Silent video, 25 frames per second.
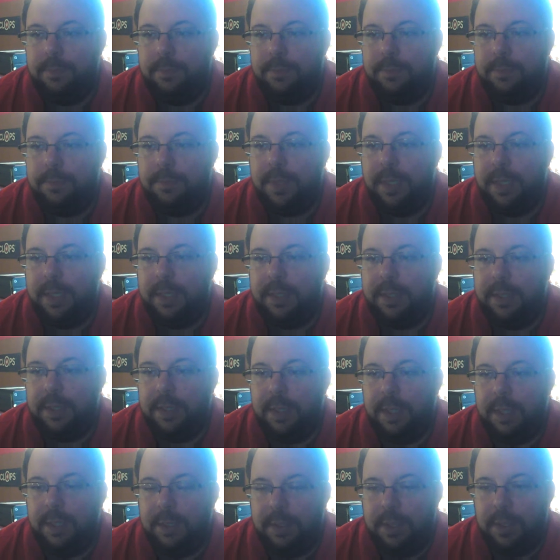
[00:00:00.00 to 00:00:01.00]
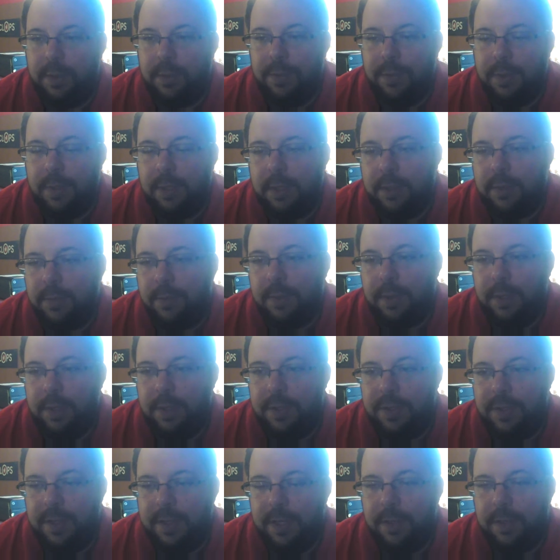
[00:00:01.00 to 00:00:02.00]
but the only other
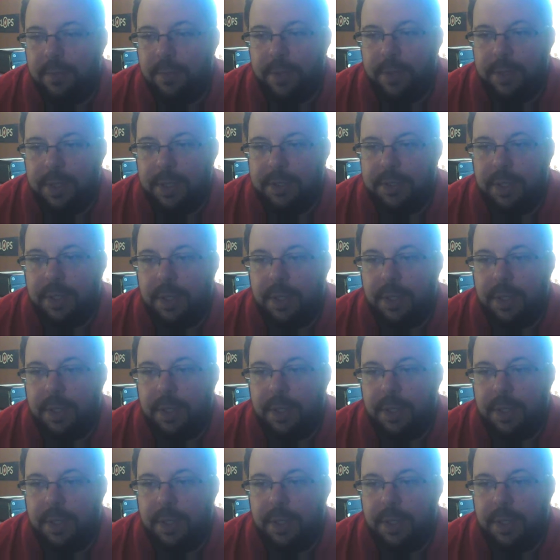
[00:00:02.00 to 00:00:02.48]
thing I wanted to